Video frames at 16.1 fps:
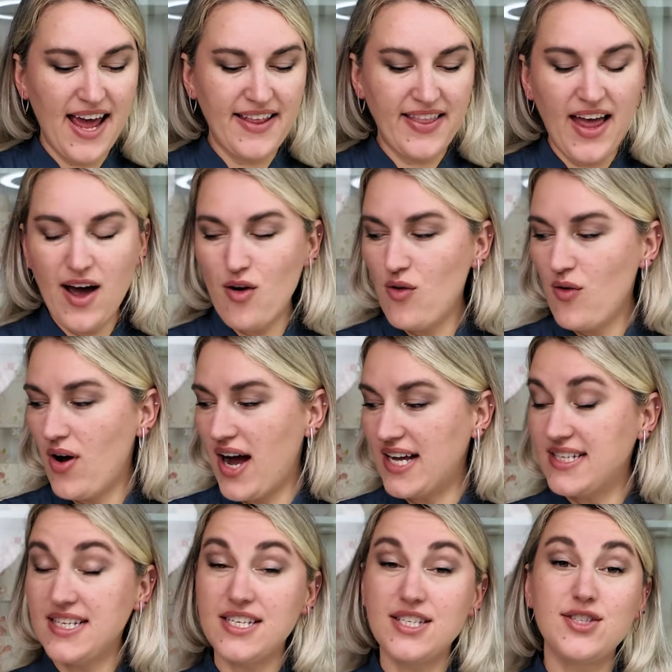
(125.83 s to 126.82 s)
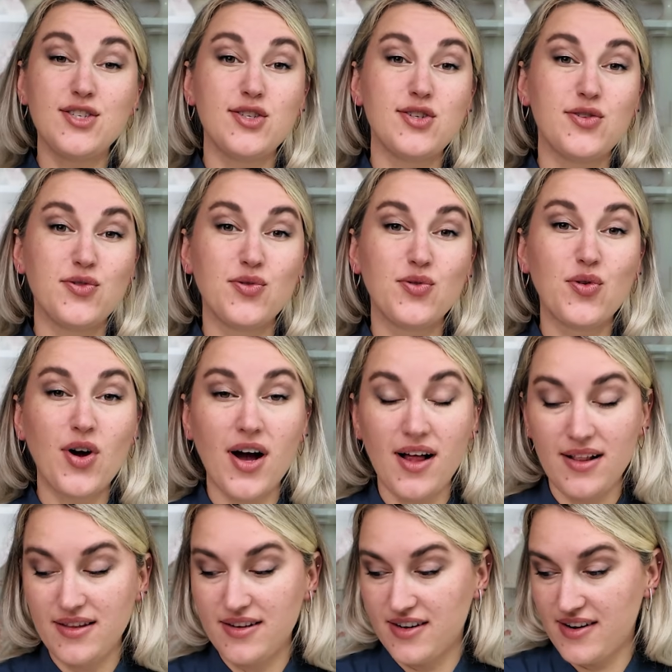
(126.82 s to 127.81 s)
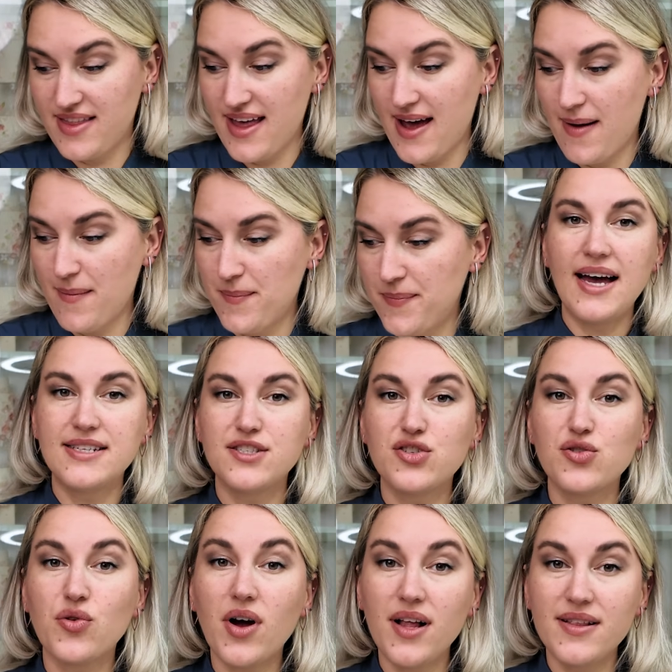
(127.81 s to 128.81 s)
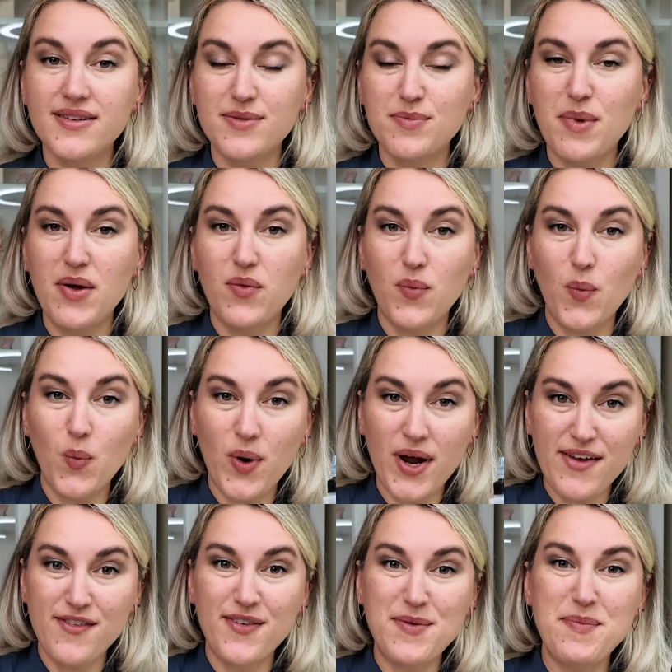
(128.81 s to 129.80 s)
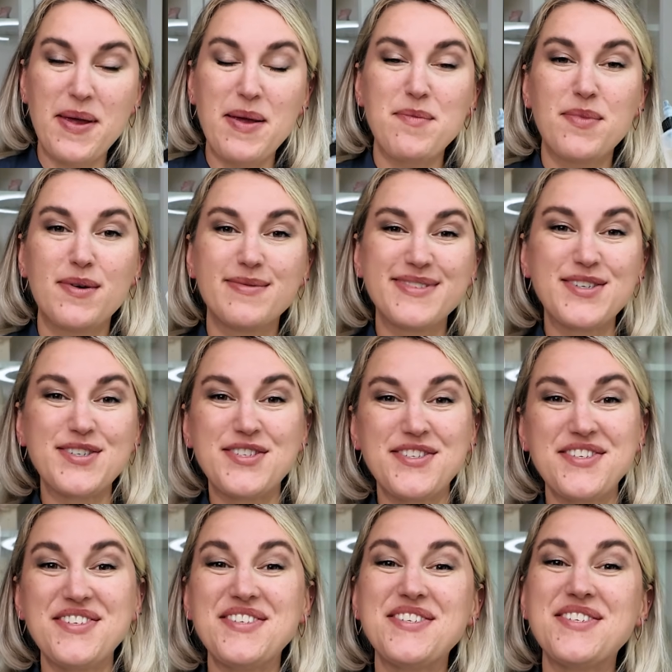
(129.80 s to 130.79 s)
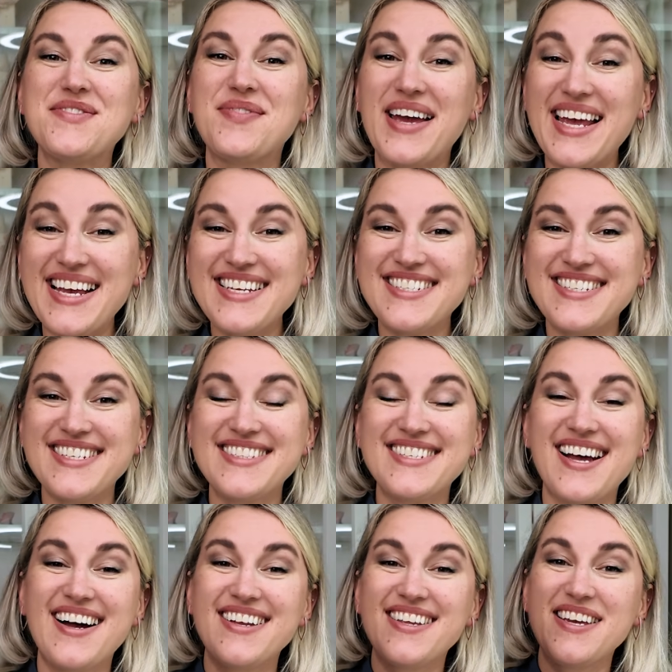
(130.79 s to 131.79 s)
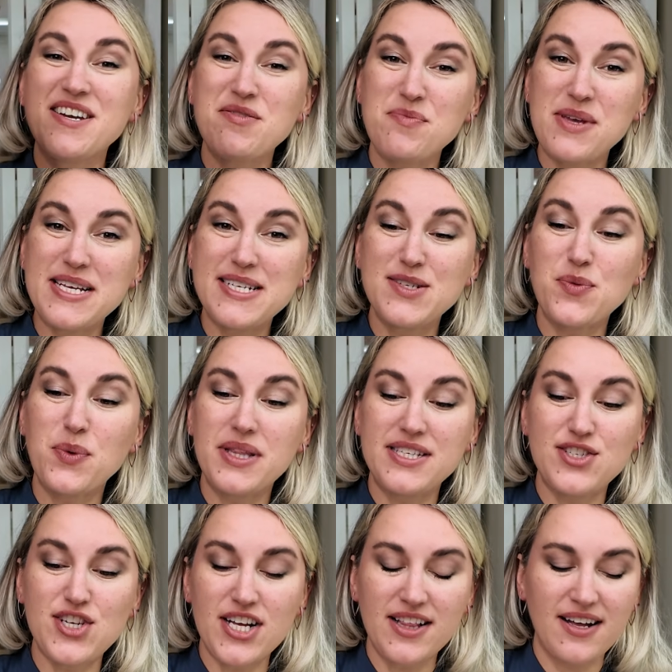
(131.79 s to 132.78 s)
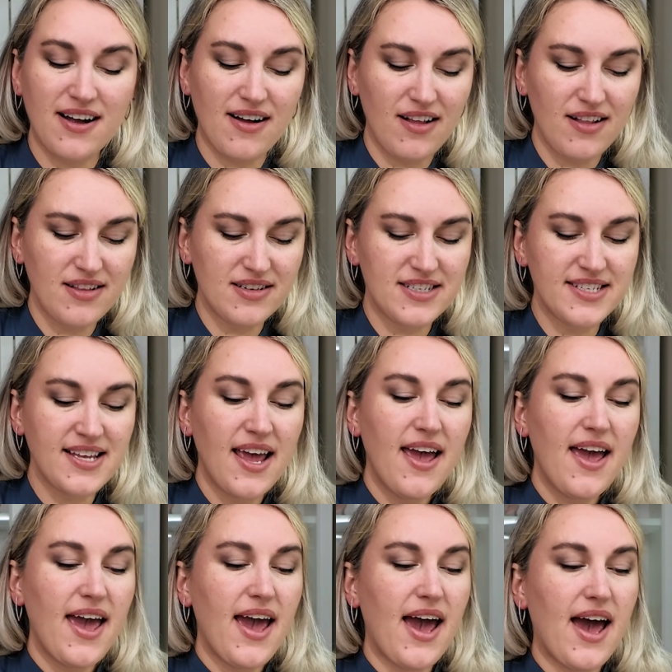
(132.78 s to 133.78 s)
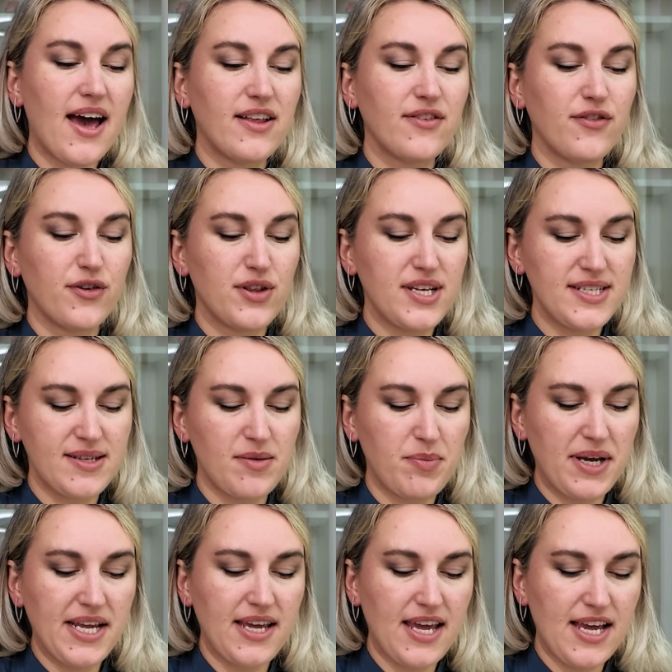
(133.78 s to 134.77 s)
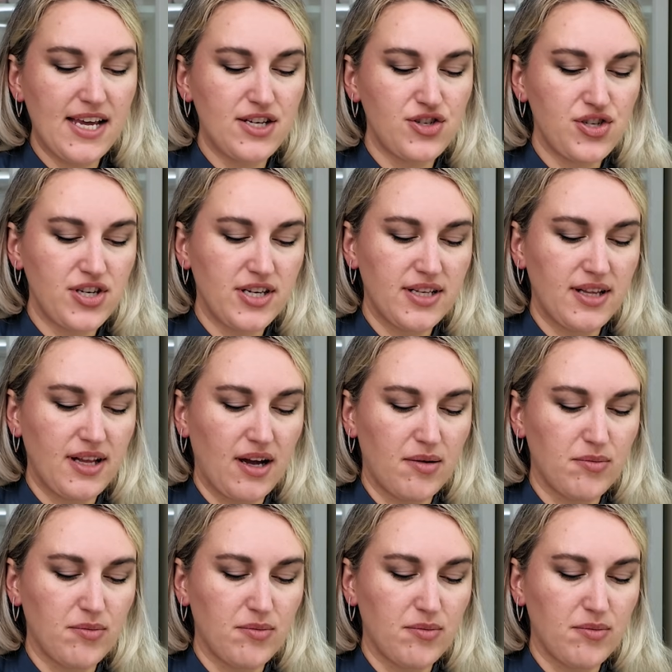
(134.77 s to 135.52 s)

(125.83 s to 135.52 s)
and now I need to color them. And to color my wafer paper, I'm going to use my Easy Tonic mixed with gel colors. And for this application,